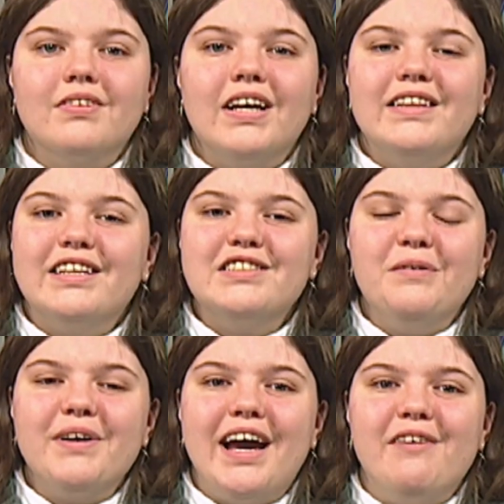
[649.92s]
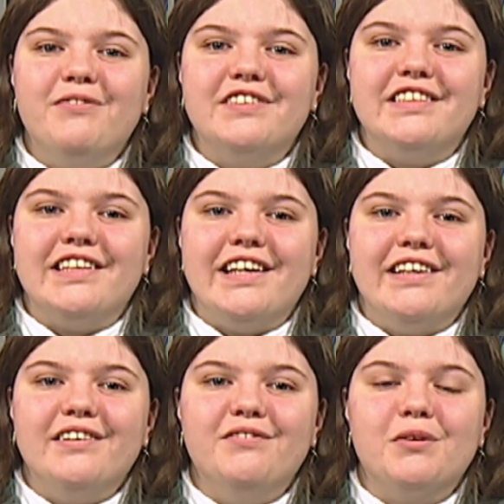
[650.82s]
That's all we have for
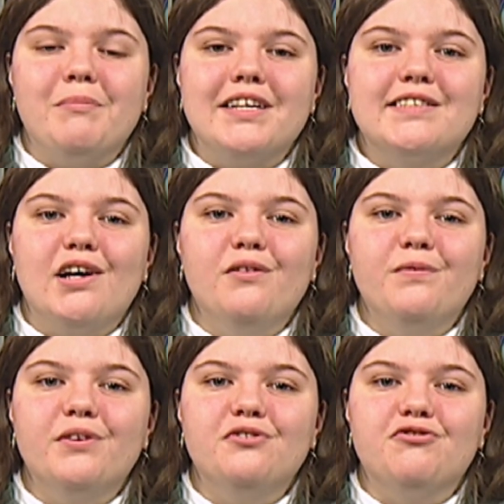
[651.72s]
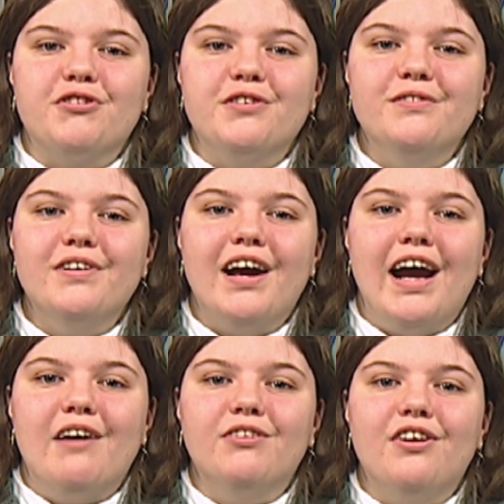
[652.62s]
today. From myself, Drew,
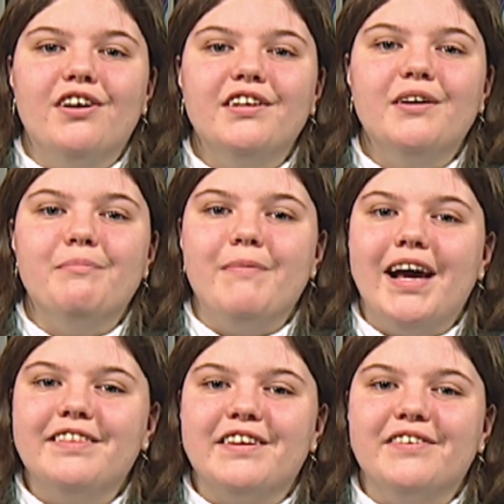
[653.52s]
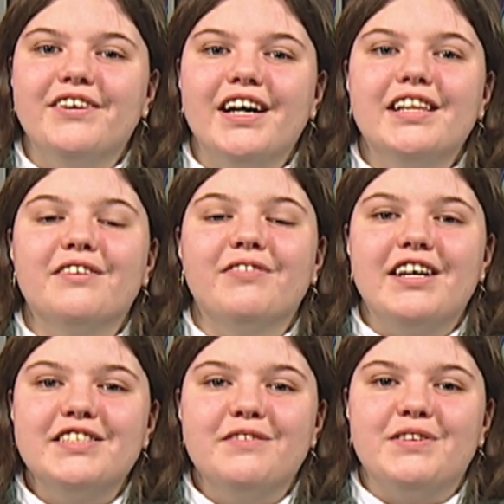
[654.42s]
Avalon, Matthew, and the
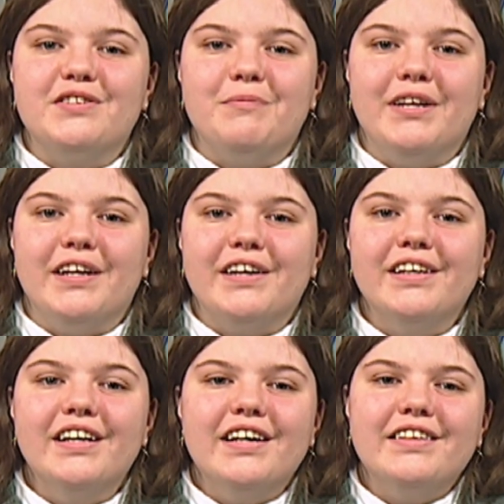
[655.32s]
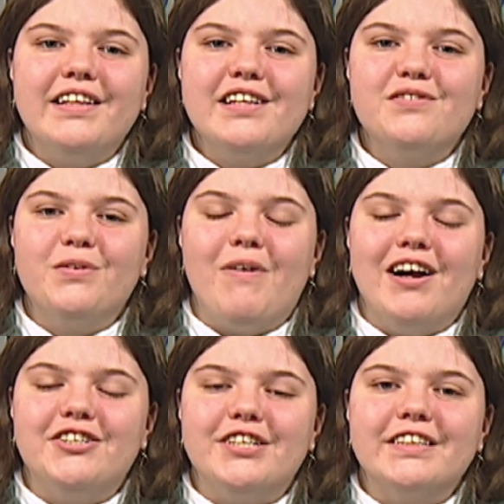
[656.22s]
rest of East Media, thanks for
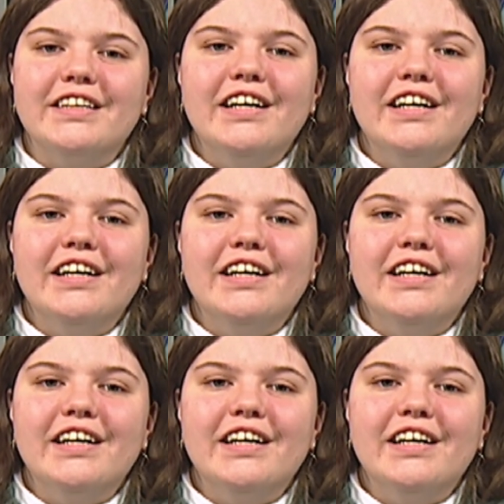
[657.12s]
watching.